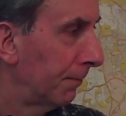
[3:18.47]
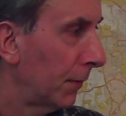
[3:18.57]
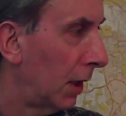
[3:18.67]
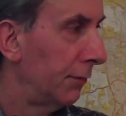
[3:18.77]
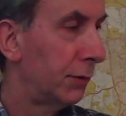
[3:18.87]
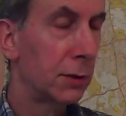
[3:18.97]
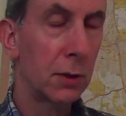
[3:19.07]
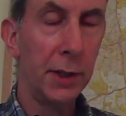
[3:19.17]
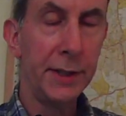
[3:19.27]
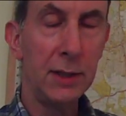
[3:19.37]
I've just
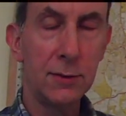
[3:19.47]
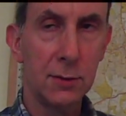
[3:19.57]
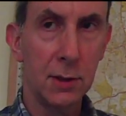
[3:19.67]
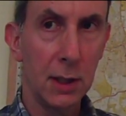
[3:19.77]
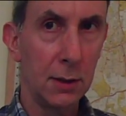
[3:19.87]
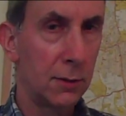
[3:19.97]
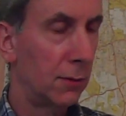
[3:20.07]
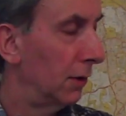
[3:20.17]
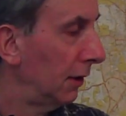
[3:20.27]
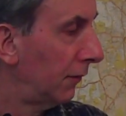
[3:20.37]
got an instinct
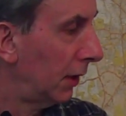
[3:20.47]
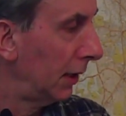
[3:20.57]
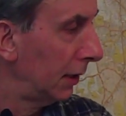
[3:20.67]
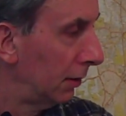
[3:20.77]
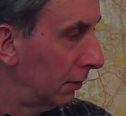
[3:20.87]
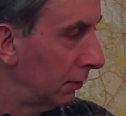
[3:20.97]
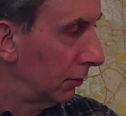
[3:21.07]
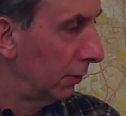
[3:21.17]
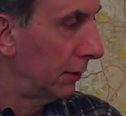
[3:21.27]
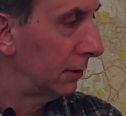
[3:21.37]
that if I
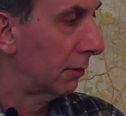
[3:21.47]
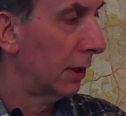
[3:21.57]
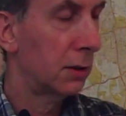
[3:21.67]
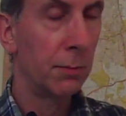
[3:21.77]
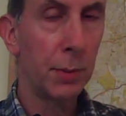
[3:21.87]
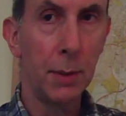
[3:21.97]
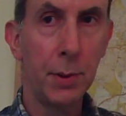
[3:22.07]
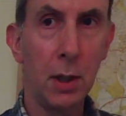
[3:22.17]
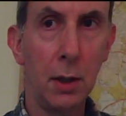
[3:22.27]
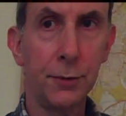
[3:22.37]
do integration by
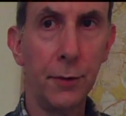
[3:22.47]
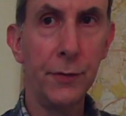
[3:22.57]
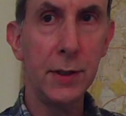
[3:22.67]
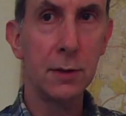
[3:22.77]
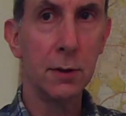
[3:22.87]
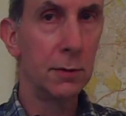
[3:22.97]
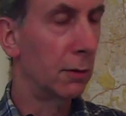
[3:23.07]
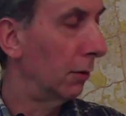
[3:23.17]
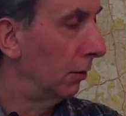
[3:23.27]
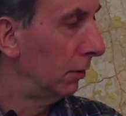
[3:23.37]
parts on this
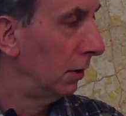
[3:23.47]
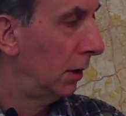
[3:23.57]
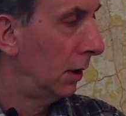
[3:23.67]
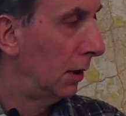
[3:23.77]
integral,